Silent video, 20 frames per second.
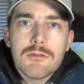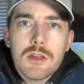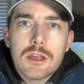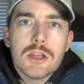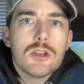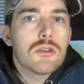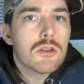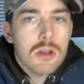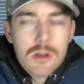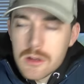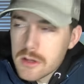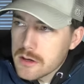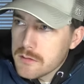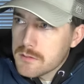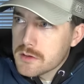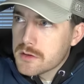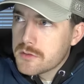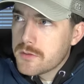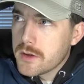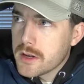Like you're gonna leave
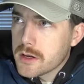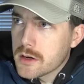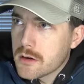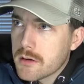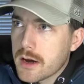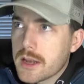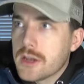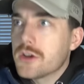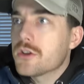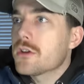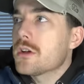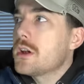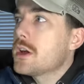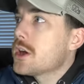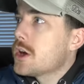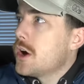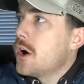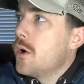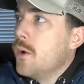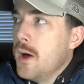this video and you're gonna
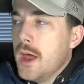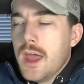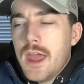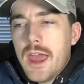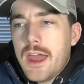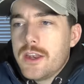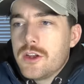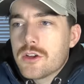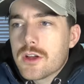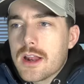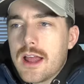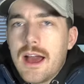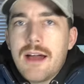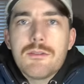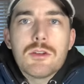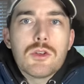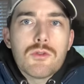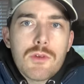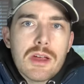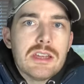go and you're gonna have
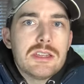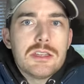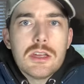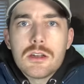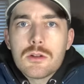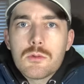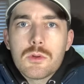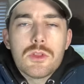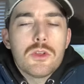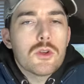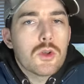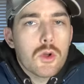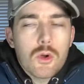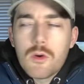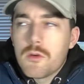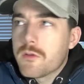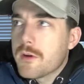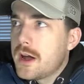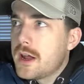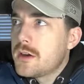a great dinner with your
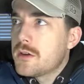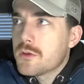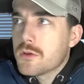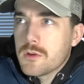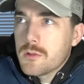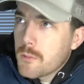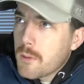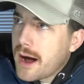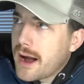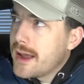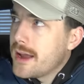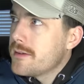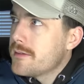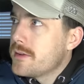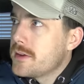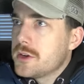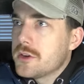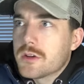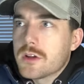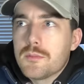girlfriend or your wife
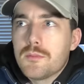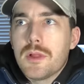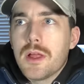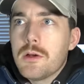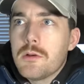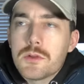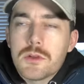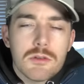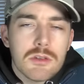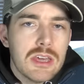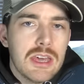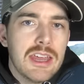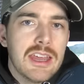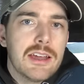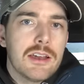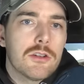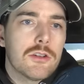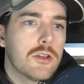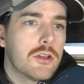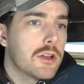and you're gonna play with your
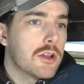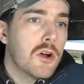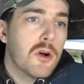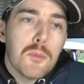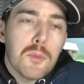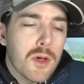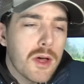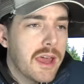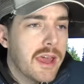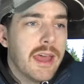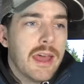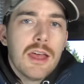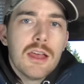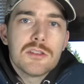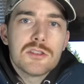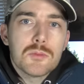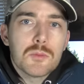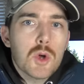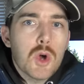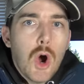kid or you're gonna go play
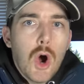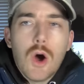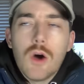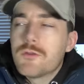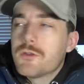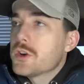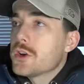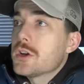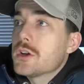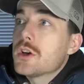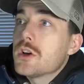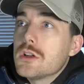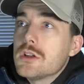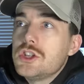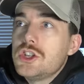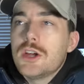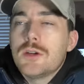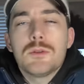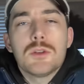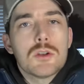some golf or you're gonna go to the
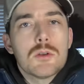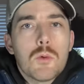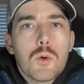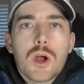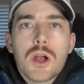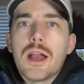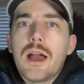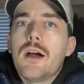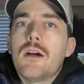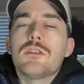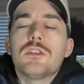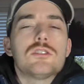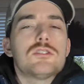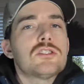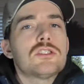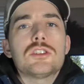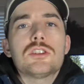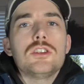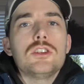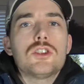gym and you're gonna work out and you're
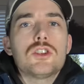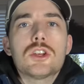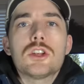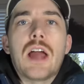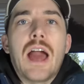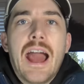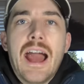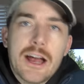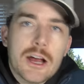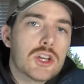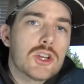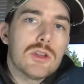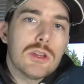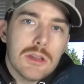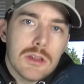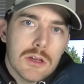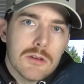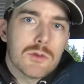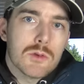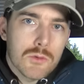just, you're gonna actually
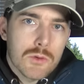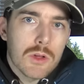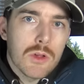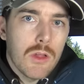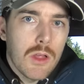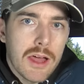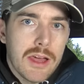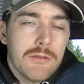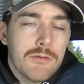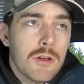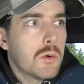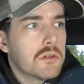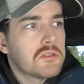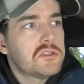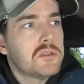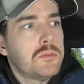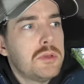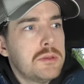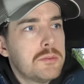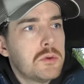live a real life. Whereas
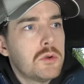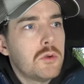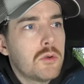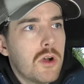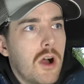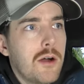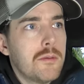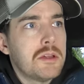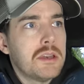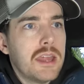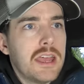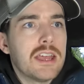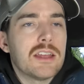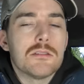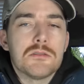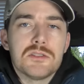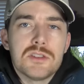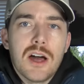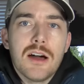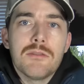the people who comment
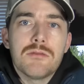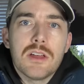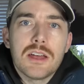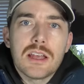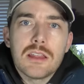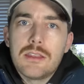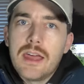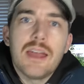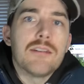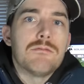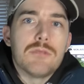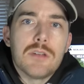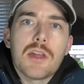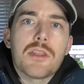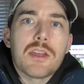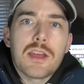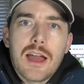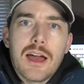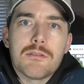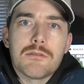negative stuff, like they have
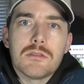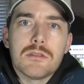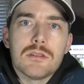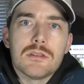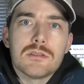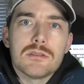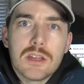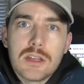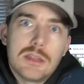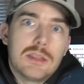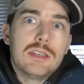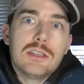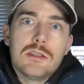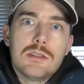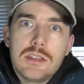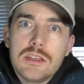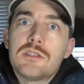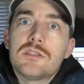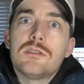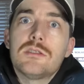nothing after this. Like th
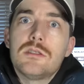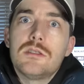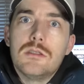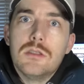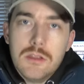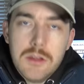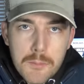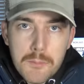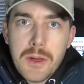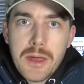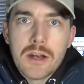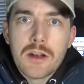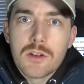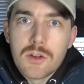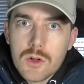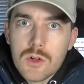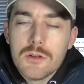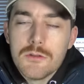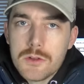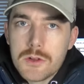this is the
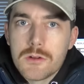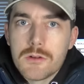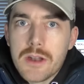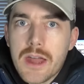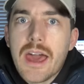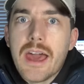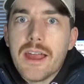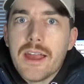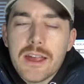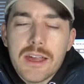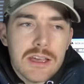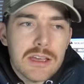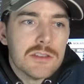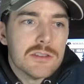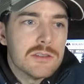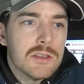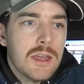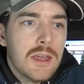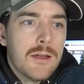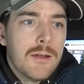pinnacle of their day
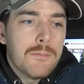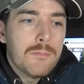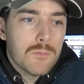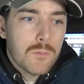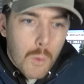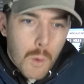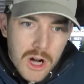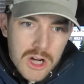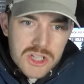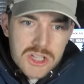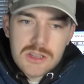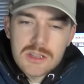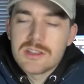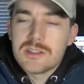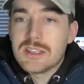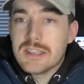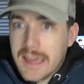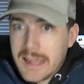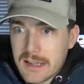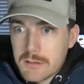is watching
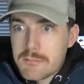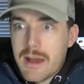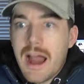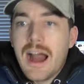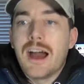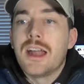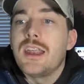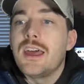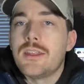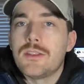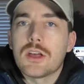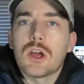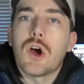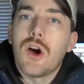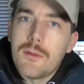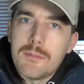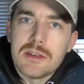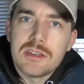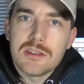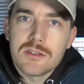this, getting mad, and then
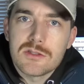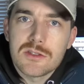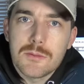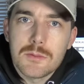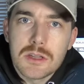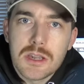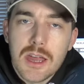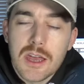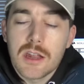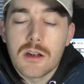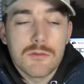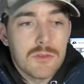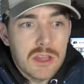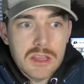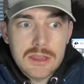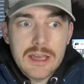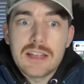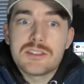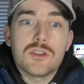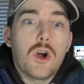commenting something negative.
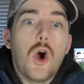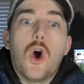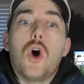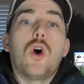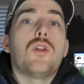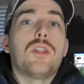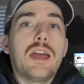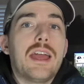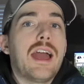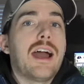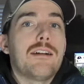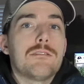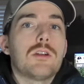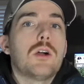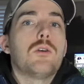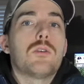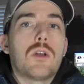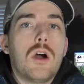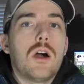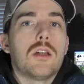Like that's all they have
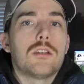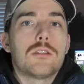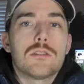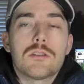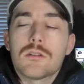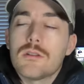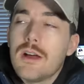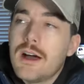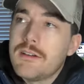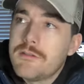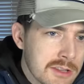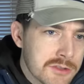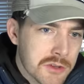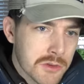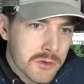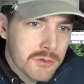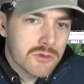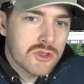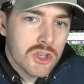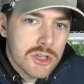going on in their life. And so
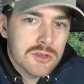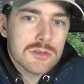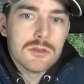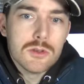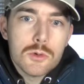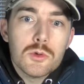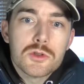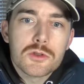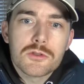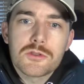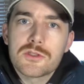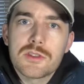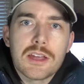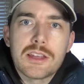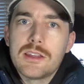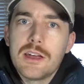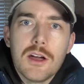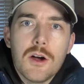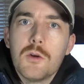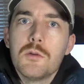they're just losers.
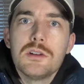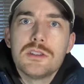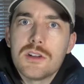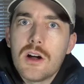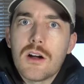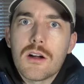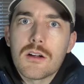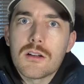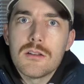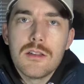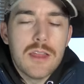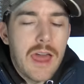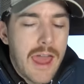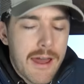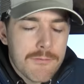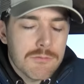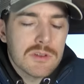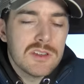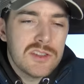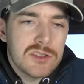Like they always are.
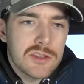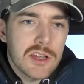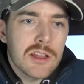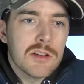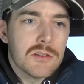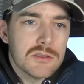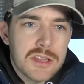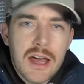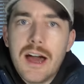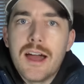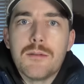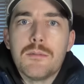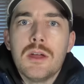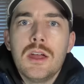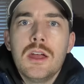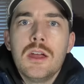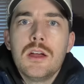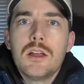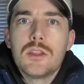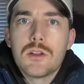Every single time.
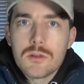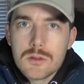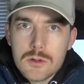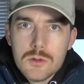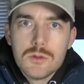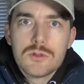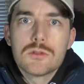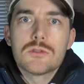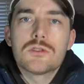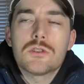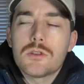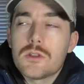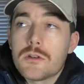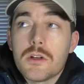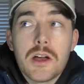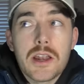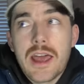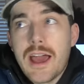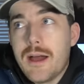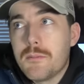They're losers or
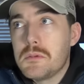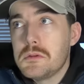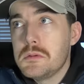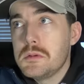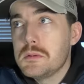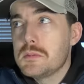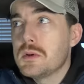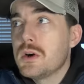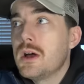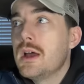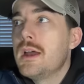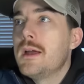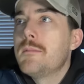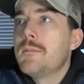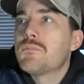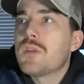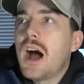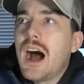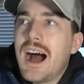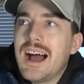they're unhappy people.
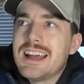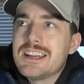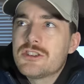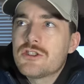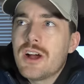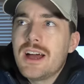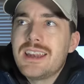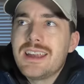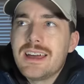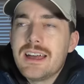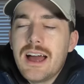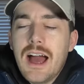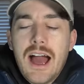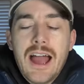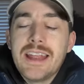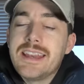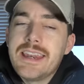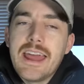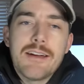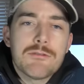I try to,
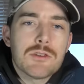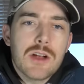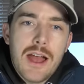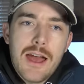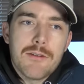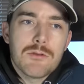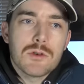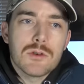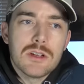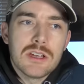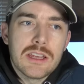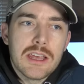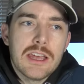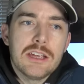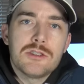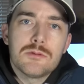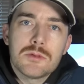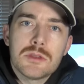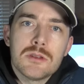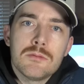I never ever
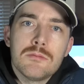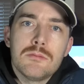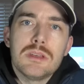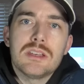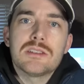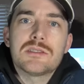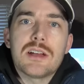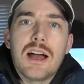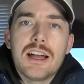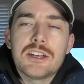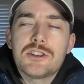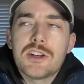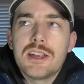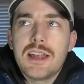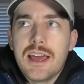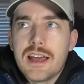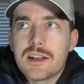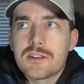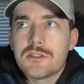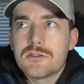engage with them because I try
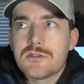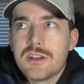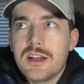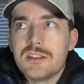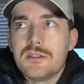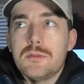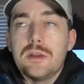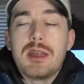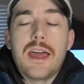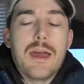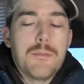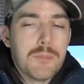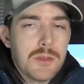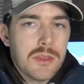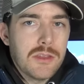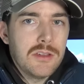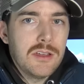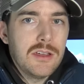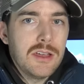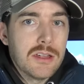to exercise a bit of
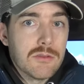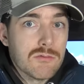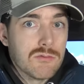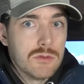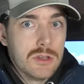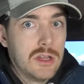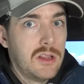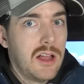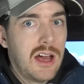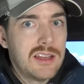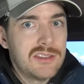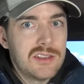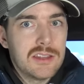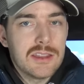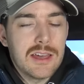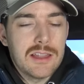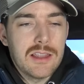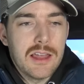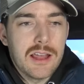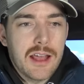empathy in realizing
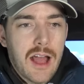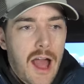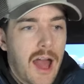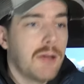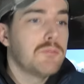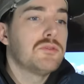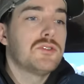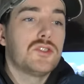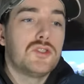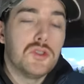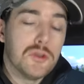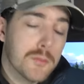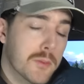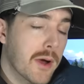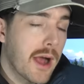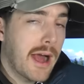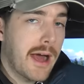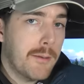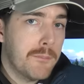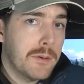that like I'm super
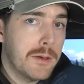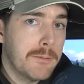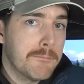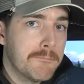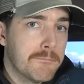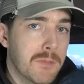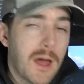happy.